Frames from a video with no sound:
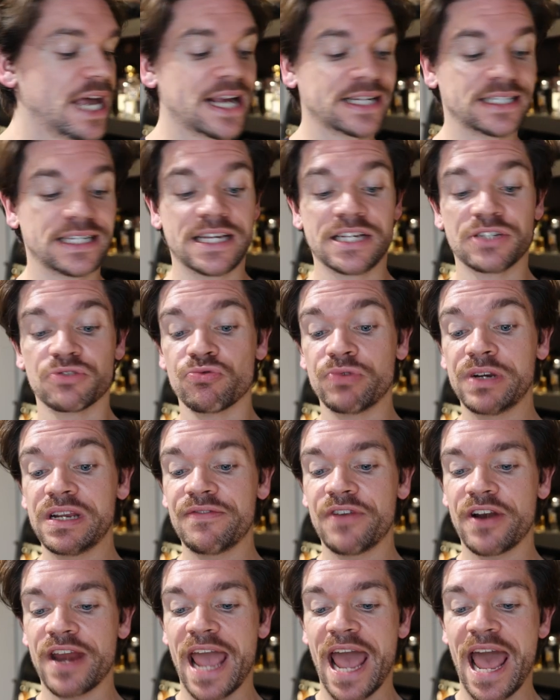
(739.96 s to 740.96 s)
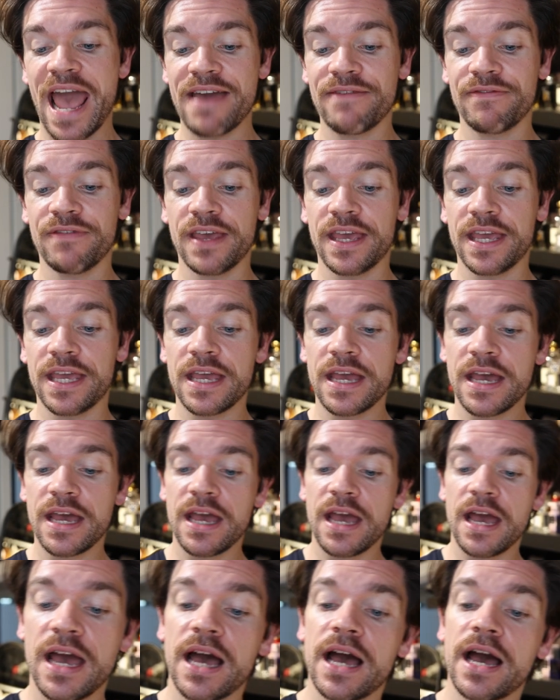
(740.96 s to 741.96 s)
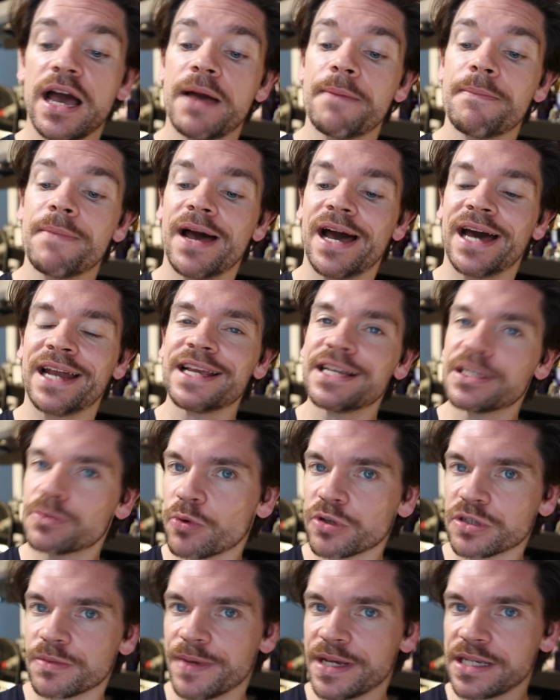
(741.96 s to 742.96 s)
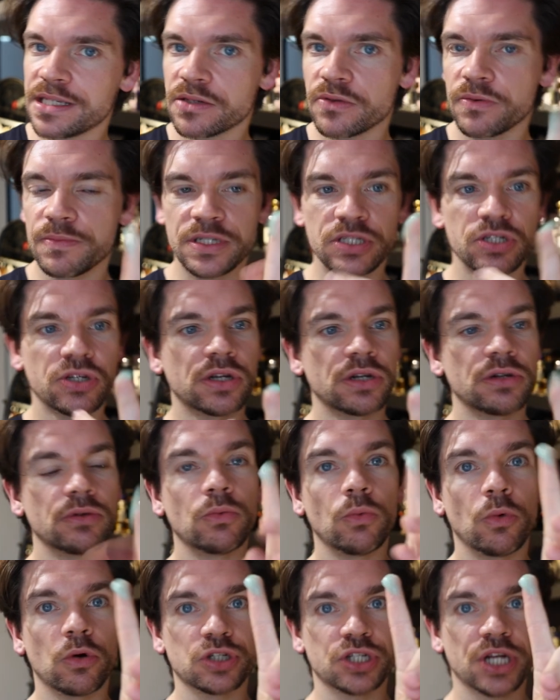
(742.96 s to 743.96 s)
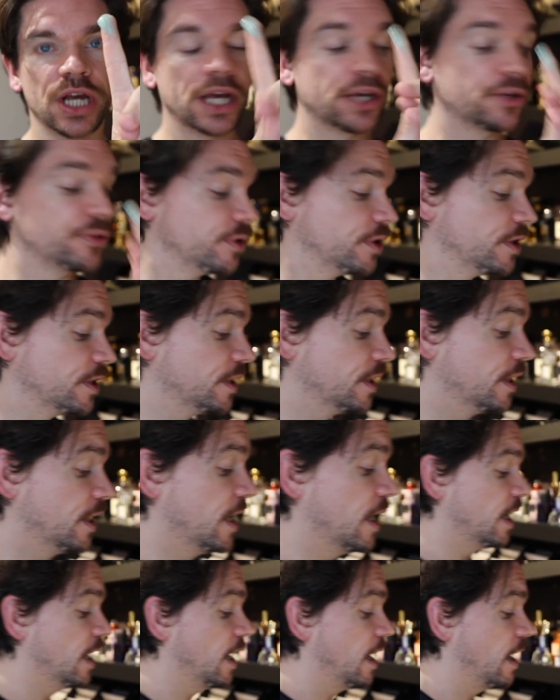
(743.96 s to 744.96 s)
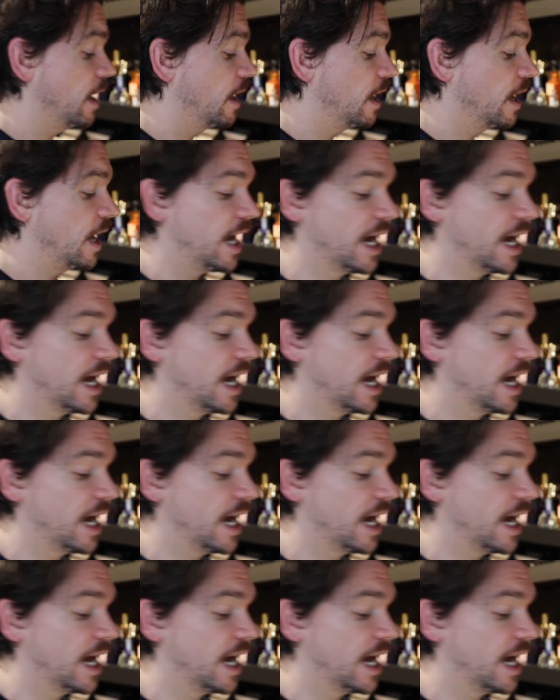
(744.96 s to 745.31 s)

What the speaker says: actually it's really very heavy and it is water-based, so it means you can wash it out.